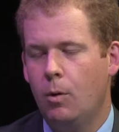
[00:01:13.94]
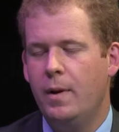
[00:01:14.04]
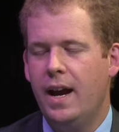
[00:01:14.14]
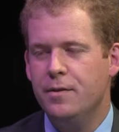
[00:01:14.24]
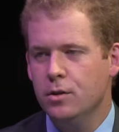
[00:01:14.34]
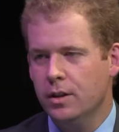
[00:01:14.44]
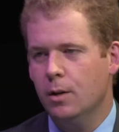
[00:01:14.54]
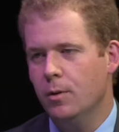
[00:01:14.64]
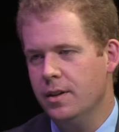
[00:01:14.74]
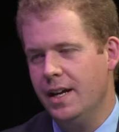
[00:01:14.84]
Well, we have to look
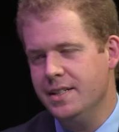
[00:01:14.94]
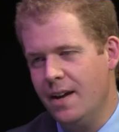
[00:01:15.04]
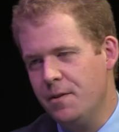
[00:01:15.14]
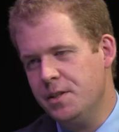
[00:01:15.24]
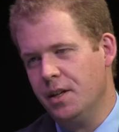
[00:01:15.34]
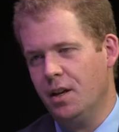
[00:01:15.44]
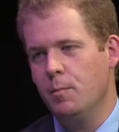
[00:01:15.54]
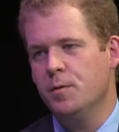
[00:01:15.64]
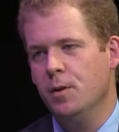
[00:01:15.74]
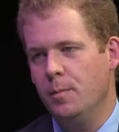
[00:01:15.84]
at where that deficit
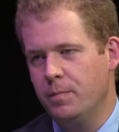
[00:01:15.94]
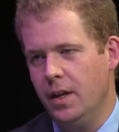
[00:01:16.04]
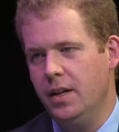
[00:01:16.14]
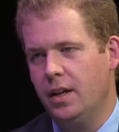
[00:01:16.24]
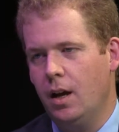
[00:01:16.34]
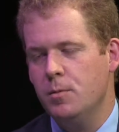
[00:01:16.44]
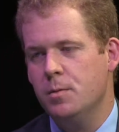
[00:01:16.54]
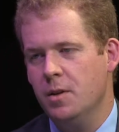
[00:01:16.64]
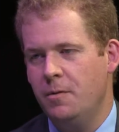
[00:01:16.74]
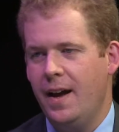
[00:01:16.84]
comes from. And it comes
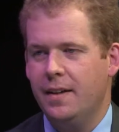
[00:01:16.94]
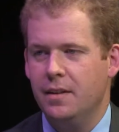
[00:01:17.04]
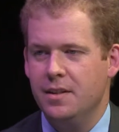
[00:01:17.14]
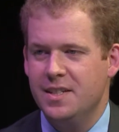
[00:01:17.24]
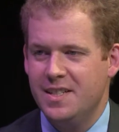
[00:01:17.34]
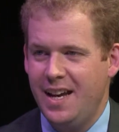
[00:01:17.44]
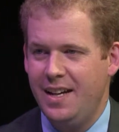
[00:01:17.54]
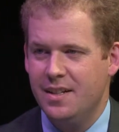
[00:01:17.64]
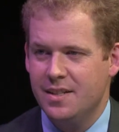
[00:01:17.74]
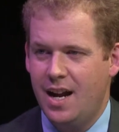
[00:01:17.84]
from the fact that the
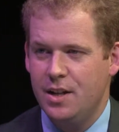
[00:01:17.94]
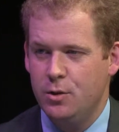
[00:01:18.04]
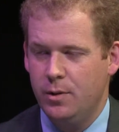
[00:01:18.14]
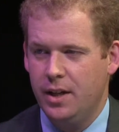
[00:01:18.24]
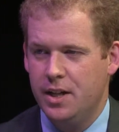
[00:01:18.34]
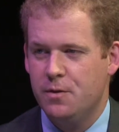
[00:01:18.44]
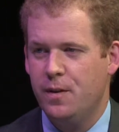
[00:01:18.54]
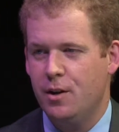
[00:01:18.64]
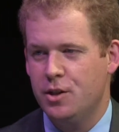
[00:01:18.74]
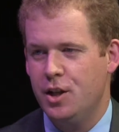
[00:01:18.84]
state is not doing its
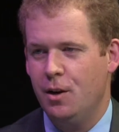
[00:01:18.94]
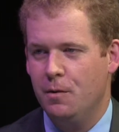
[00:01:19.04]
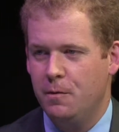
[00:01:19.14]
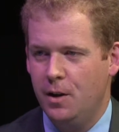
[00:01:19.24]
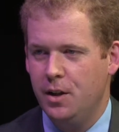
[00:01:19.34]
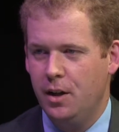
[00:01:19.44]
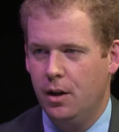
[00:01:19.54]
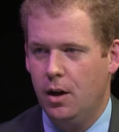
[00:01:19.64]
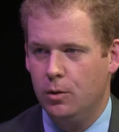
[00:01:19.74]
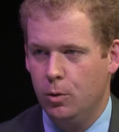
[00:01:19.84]
fair share of
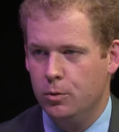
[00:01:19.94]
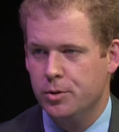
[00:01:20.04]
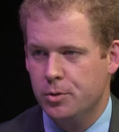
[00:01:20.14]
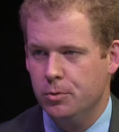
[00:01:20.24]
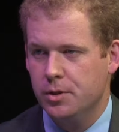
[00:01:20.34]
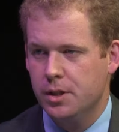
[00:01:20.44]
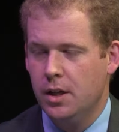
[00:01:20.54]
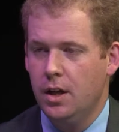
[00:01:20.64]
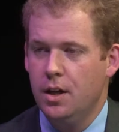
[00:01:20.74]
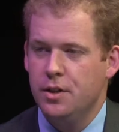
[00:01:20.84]
funding our local schools.
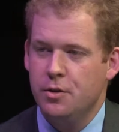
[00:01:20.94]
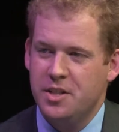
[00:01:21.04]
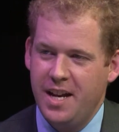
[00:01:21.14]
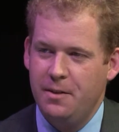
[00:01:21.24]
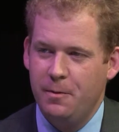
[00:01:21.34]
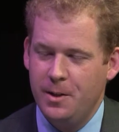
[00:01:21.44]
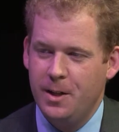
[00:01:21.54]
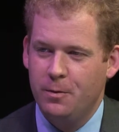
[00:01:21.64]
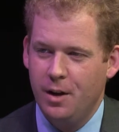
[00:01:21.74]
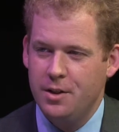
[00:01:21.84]
So state
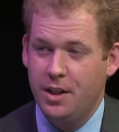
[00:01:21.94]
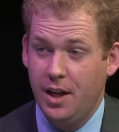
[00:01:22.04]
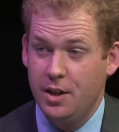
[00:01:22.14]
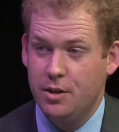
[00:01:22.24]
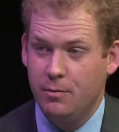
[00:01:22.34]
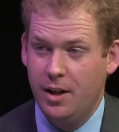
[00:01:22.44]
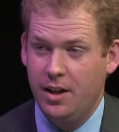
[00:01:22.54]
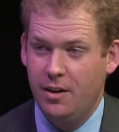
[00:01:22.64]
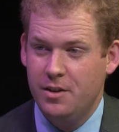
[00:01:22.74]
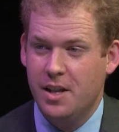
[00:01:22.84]
funding for education right
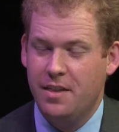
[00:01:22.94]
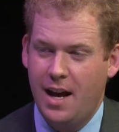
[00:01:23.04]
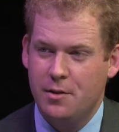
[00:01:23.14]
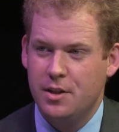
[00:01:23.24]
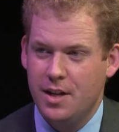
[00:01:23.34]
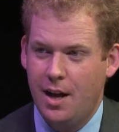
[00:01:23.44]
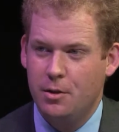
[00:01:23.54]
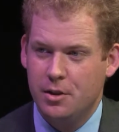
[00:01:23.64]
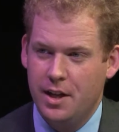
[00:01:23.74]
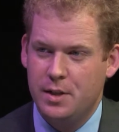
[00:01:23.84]
now is
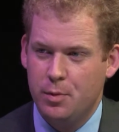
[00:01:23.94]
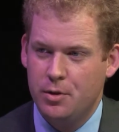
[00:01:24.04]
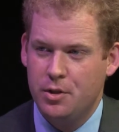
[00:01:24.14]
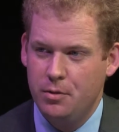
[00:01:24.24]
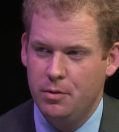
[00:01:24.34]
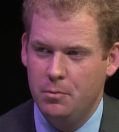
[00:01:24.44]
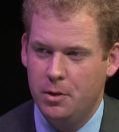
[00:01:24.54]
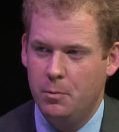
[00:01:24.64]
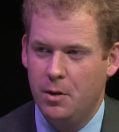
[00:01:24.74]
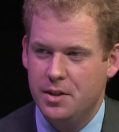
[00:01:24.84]
$1,000 less per student
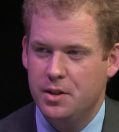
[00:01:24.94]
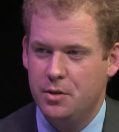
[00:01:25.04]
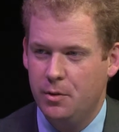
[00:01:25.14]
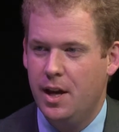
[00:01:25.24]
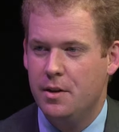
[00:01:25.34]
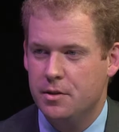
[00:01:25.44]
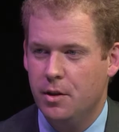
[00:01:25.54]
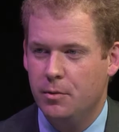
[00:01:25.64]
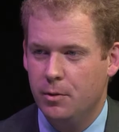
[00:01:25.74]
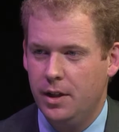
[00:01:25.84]
what it was in
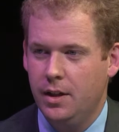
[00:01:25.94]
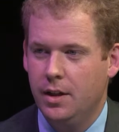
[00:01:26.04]
2003.